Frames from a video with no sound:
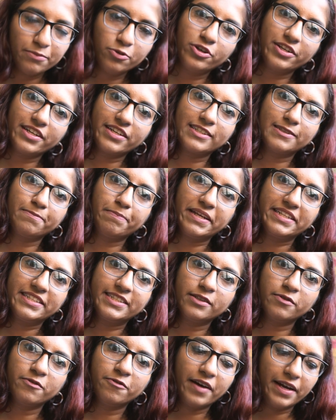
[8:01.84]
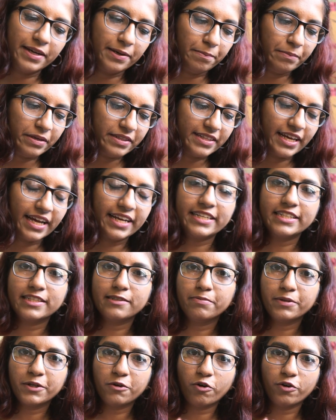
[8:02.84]
more expensive one, but that is
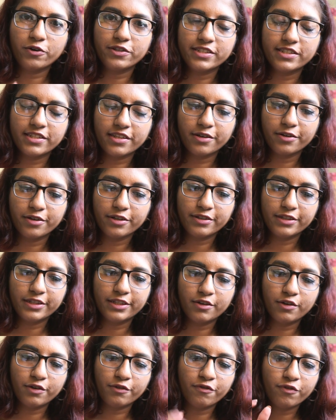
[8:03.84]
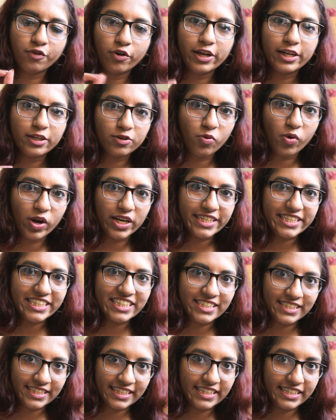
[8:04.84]
because uh, the foil quality
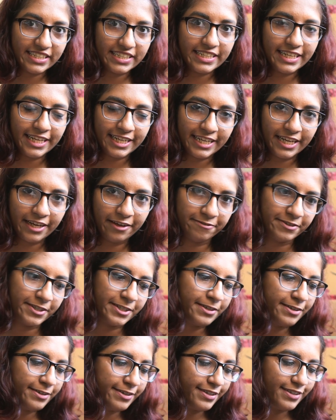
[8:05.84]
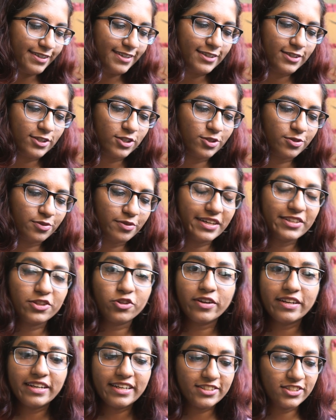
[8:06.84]
is thicker and heavier. So I
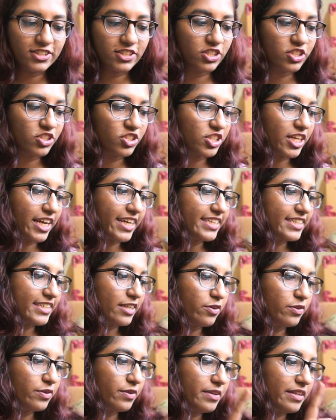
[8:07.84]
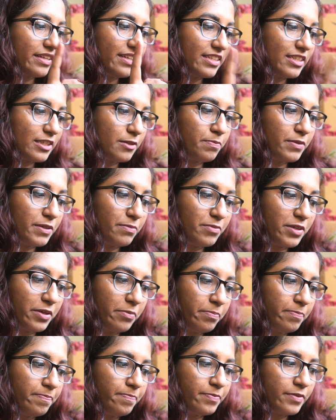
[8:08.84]
thought let's just try it out. It's
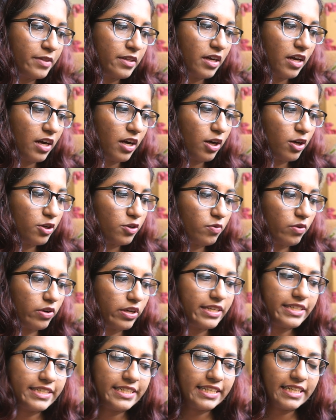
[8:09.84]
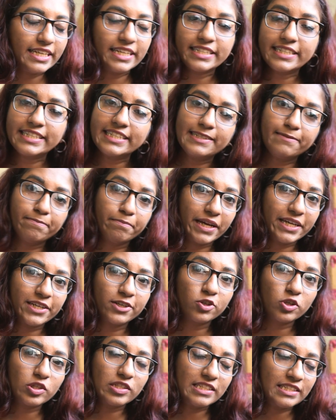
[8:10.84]
premium uh, quality 18
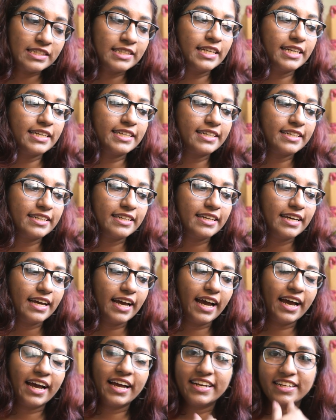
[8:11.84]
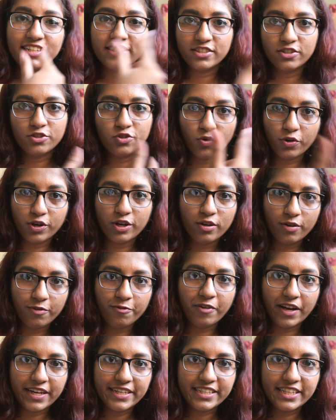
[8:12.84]
microns thick and it's a total of
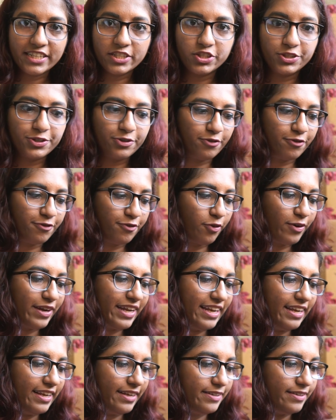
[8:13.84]
1 kg of foil.